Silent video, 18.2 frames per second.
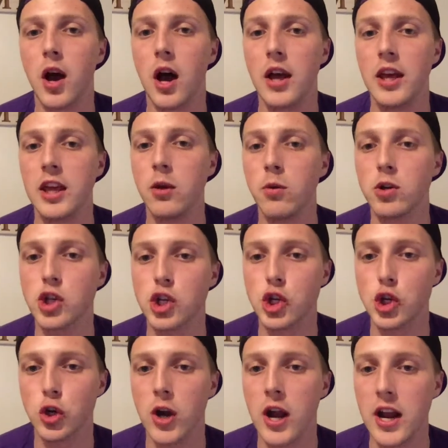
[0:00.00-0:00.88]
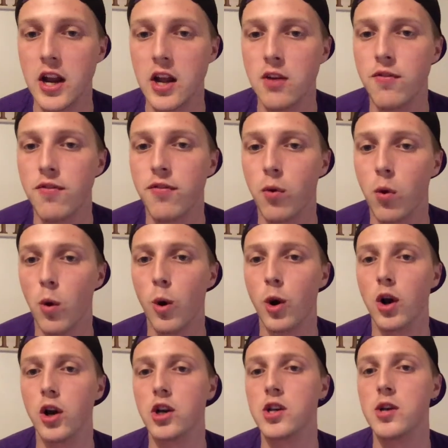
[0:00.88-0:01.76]
he was traded
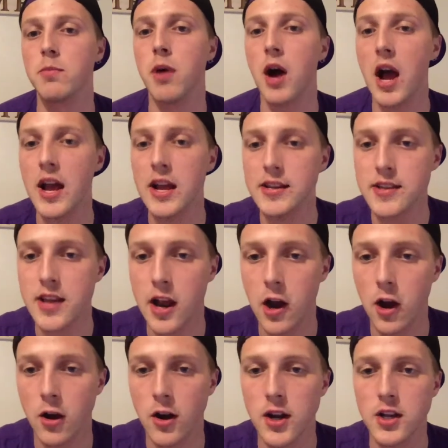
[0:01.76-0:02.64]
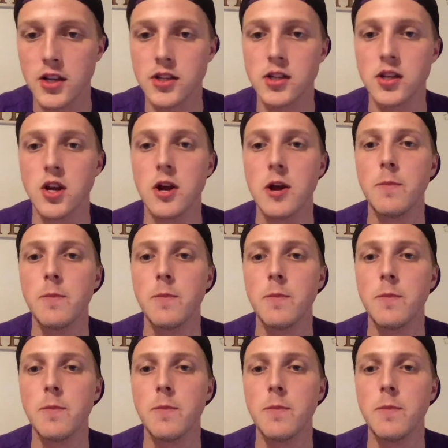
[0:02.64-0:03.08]
for Tobias Harris,